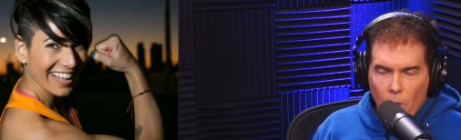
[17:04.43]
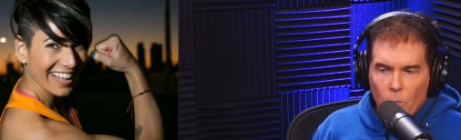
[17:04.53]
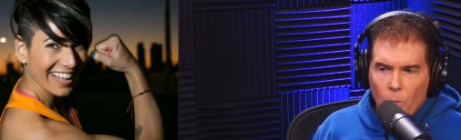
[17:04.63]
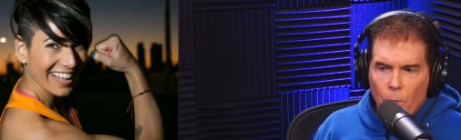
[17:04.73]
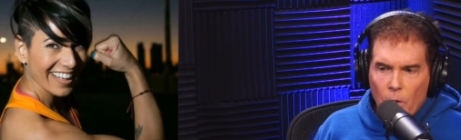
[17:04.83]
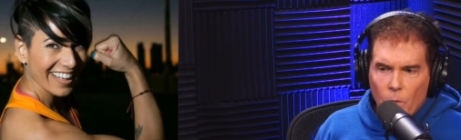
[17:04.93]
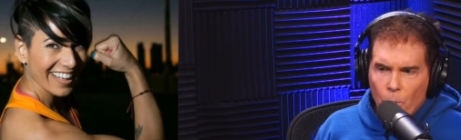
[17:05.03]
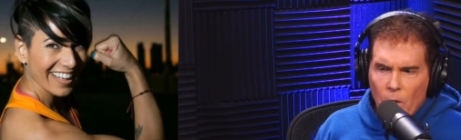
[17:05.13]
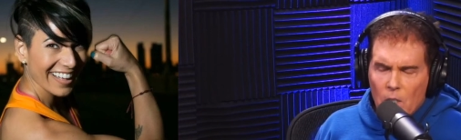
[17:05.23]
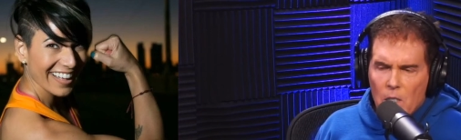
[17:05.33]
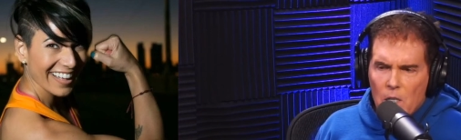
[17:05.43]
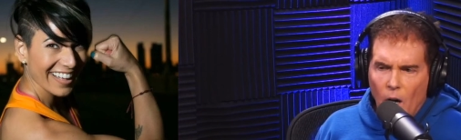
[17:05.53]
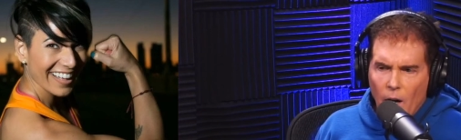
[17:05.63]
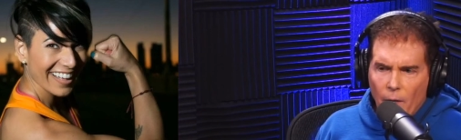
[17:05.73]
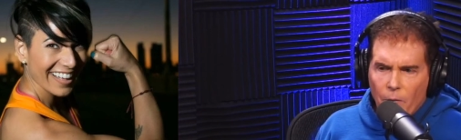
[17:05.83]
Speaker 1: but but but it's
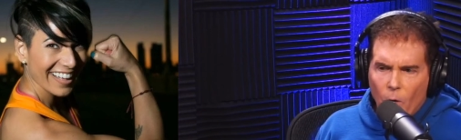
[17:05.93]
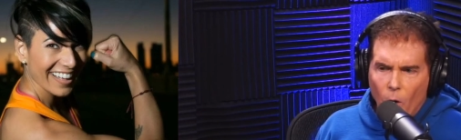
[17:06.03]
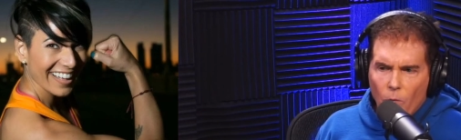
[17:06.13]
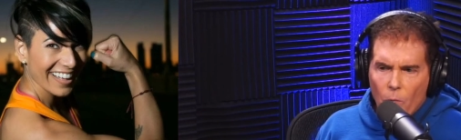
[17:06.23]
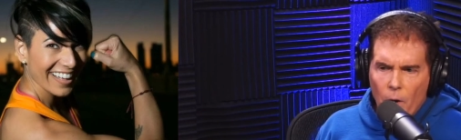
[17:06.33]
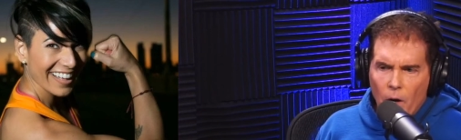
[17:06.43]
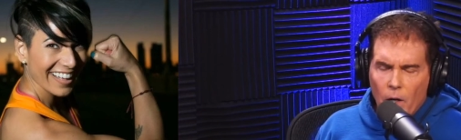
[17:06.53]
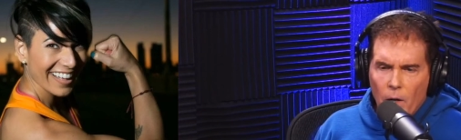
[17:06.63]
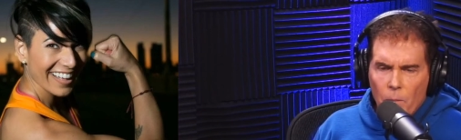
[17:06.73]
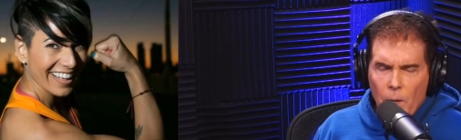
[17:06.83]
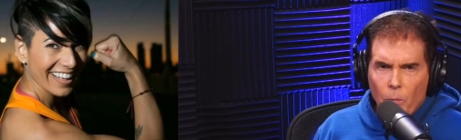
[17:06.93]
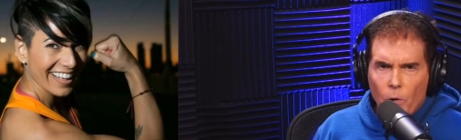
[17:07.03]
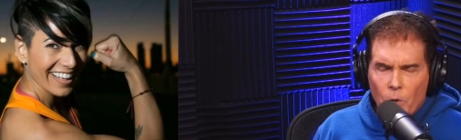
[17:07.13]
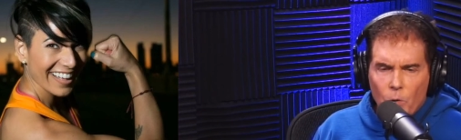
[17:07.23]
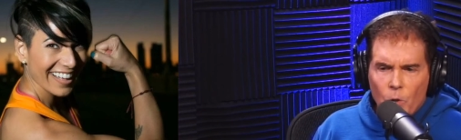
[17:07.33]
done out there all over America, and people
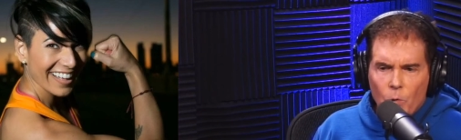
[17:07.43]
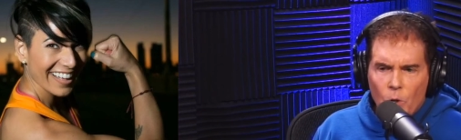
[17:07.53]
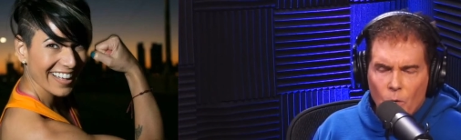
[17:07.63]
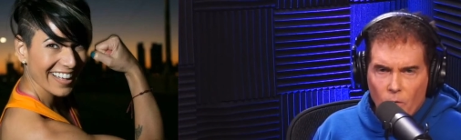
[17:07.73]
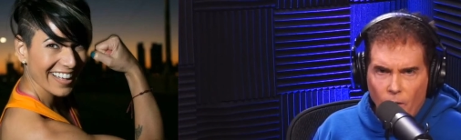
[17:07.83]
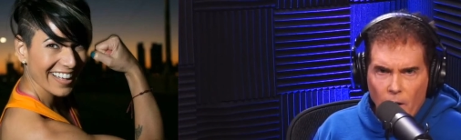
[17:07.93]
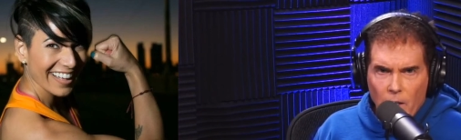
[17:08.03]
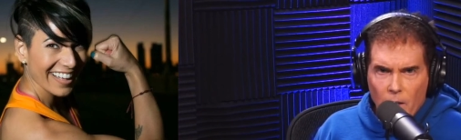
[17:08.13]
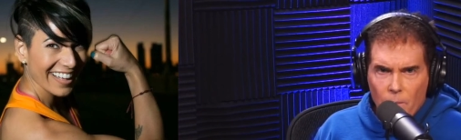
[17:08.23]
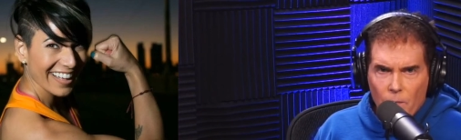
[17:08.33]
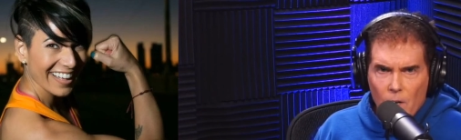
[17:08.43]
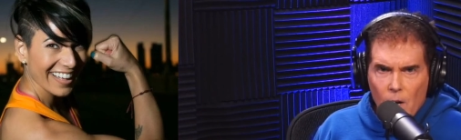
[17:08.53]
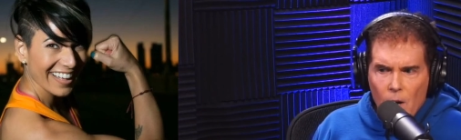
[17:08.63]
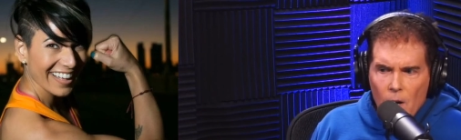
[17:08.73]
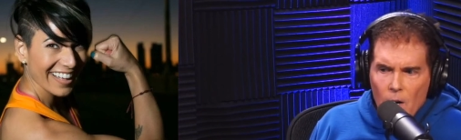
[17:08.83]
you you, you can find it.
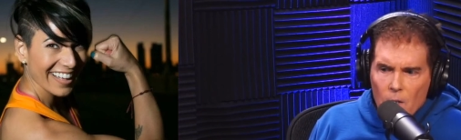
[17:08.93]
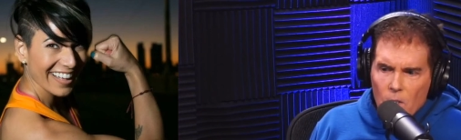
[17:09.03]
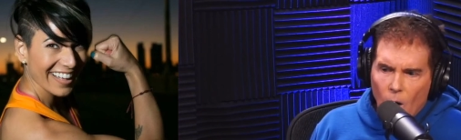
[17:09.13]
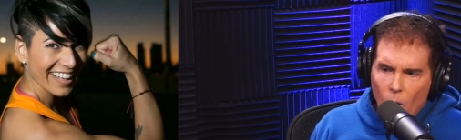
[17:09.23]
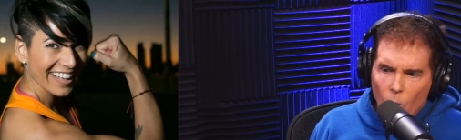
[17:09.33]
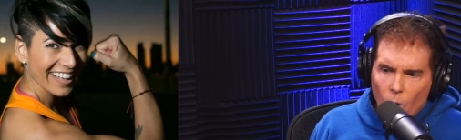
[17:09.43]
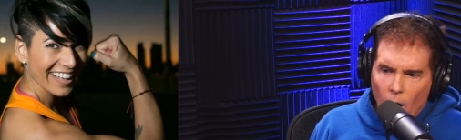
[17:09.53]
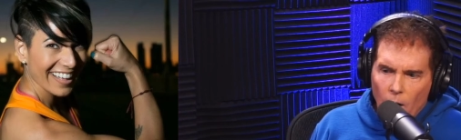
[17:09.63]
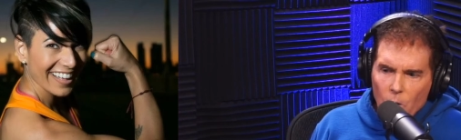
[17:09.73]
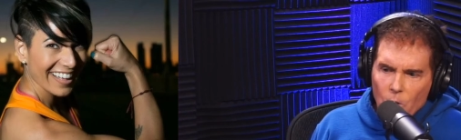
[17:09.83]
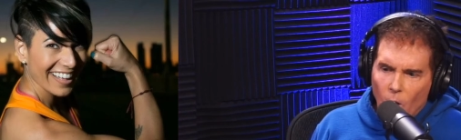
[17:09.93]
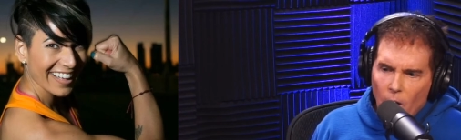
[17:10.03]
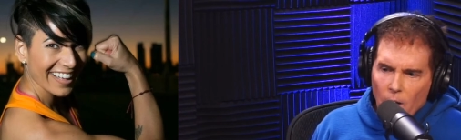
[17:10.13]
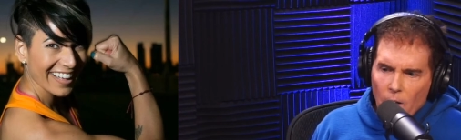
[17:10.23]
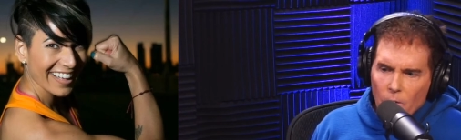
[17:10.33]
So, uh,
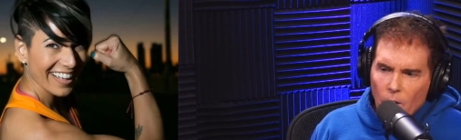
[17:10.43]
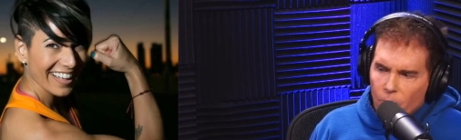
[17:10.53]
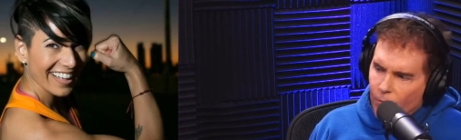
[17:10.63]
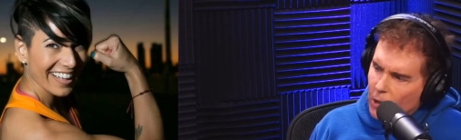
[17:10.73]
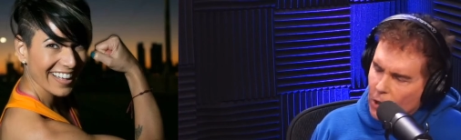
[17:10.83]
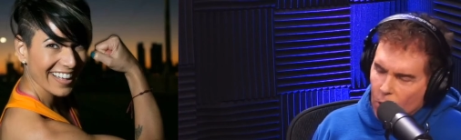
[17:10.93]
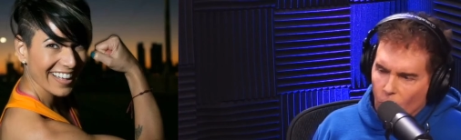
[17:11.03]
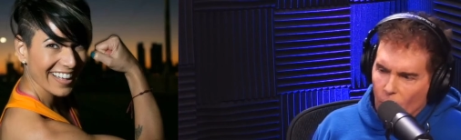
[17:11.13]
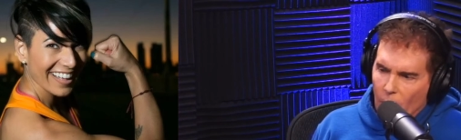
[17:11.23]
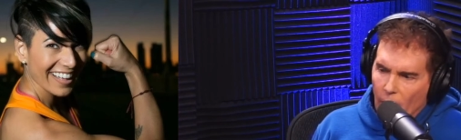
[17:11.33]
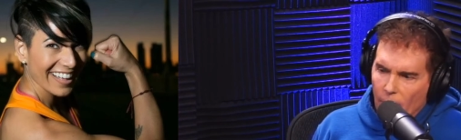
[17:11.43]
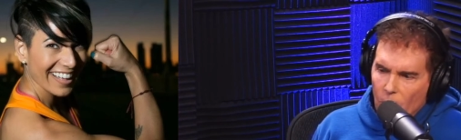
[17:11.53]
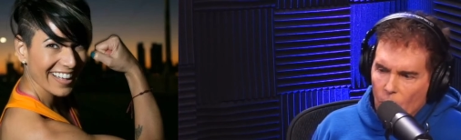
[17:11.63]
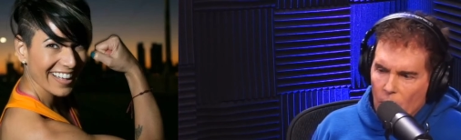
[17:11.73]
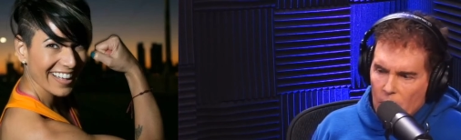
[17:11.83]
Shawnee, for sure, I'm going to have
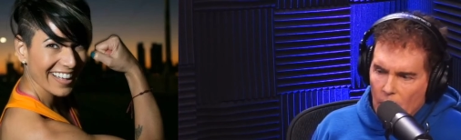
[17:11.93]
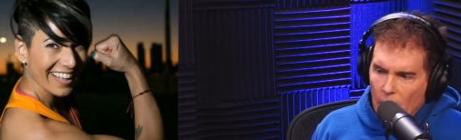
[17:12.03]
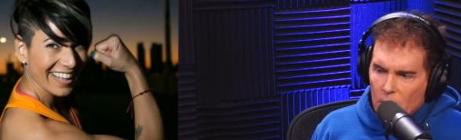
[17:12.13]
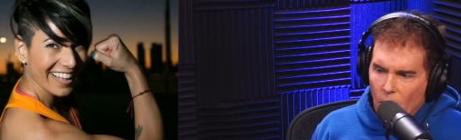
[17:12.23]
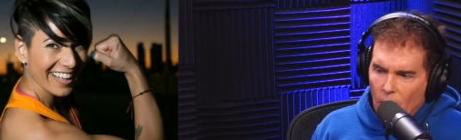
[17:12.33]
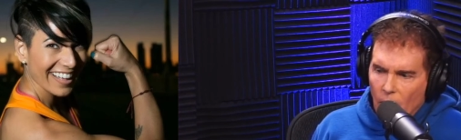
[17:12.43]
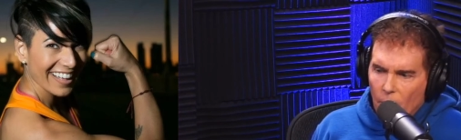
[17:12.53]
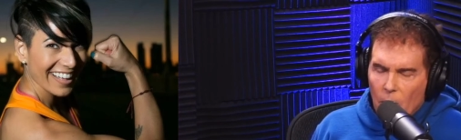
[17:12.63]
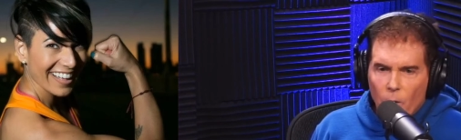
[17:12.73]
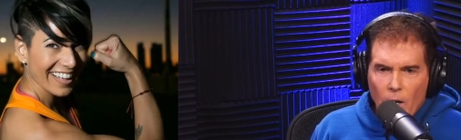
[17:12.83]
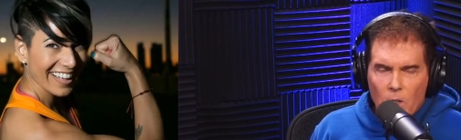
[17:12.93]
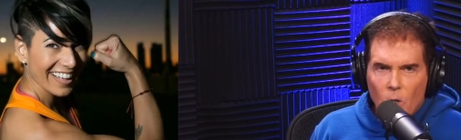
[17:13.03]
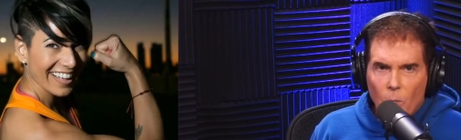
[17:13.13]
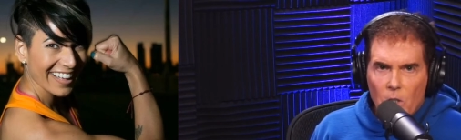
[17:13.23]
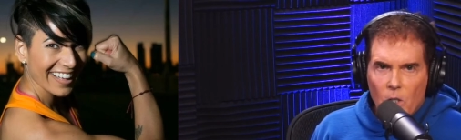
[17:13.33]
you as yeah. a guest on again. I mean, we got
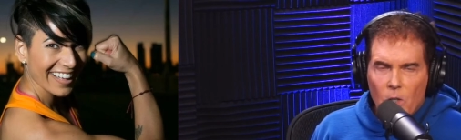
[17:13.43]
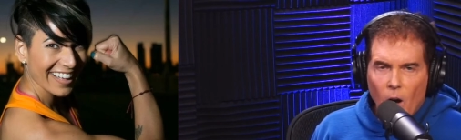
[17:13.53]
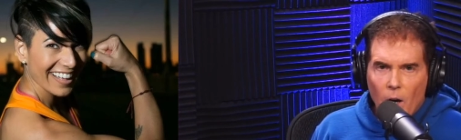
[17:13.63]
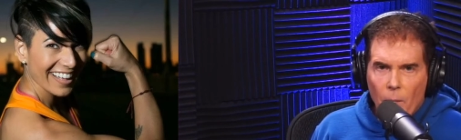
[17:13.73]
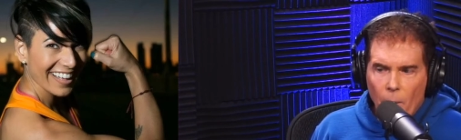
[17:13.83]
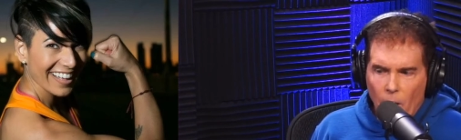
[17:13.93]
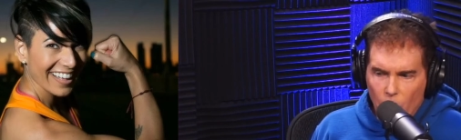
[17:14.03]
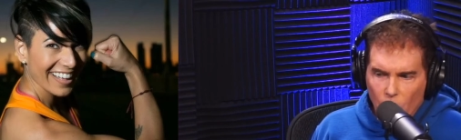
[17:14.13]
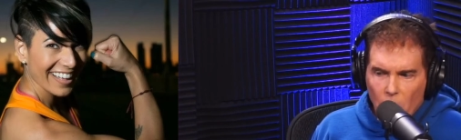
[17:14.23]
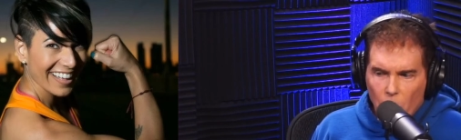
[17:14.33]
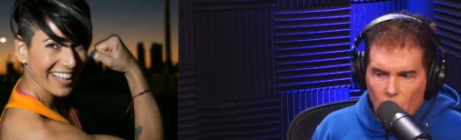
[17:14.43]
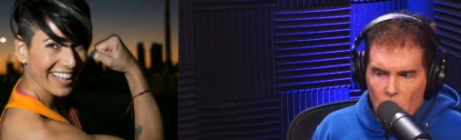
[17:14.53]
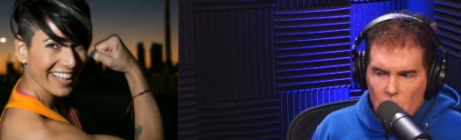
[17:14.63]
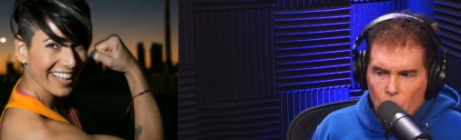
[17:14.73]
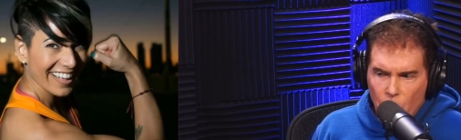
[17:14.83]
so much to talk about, but I really
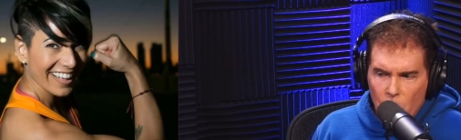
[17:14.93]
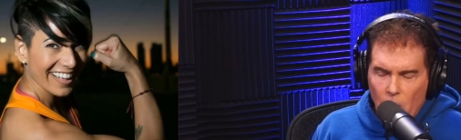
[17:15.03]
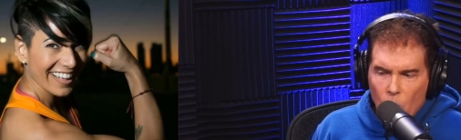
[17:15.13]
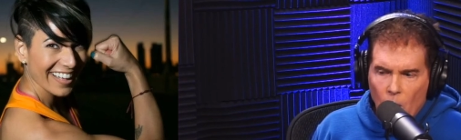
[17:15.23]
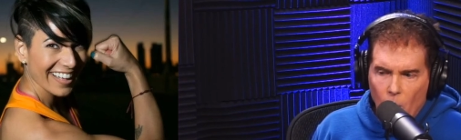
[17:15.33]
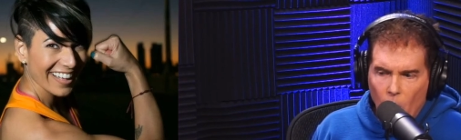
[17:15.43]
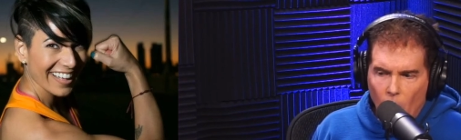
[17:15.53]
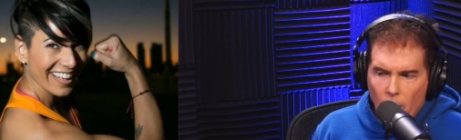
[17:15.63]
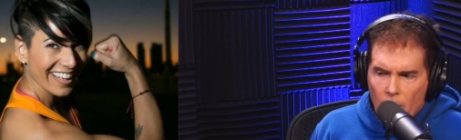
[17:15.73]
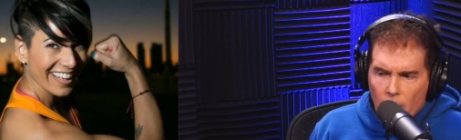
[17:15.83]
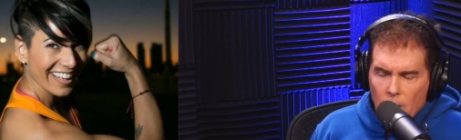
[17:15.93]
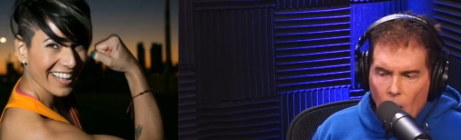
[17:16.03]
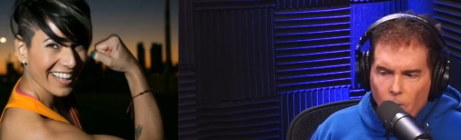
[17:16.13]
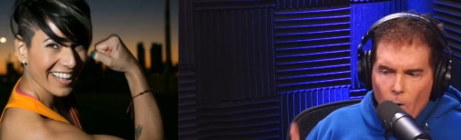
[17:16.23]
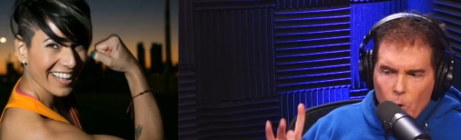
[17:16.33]
pre- appreciate you coming on. And
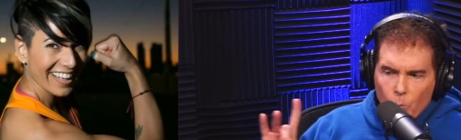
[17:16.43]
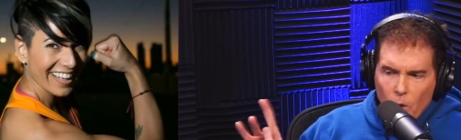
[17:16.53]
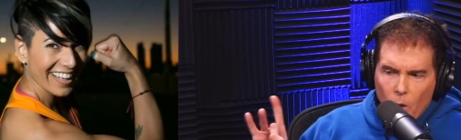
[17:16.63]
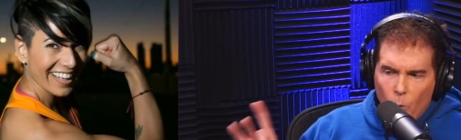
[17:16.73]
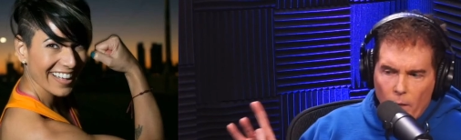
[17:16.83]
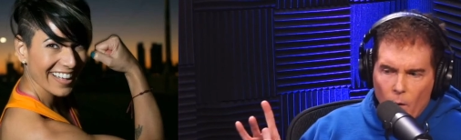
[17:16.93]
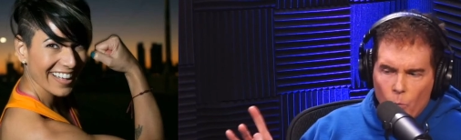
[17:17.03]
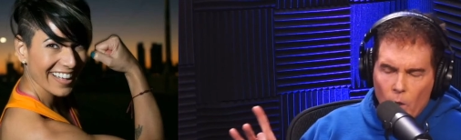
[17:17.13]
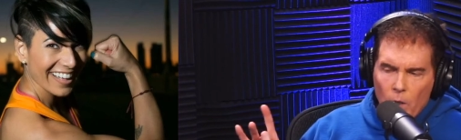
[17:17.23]
tell folks really quick, uh,